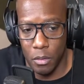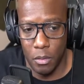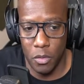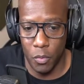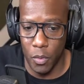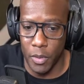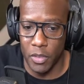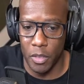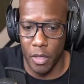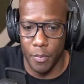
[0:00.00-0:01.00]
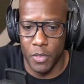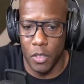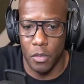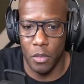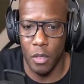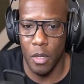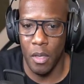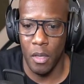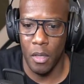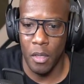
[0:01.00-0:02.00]
It's one way to start episode.
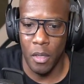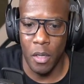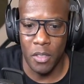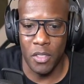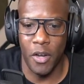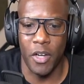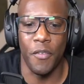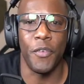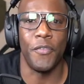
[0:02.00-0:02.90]
Started off with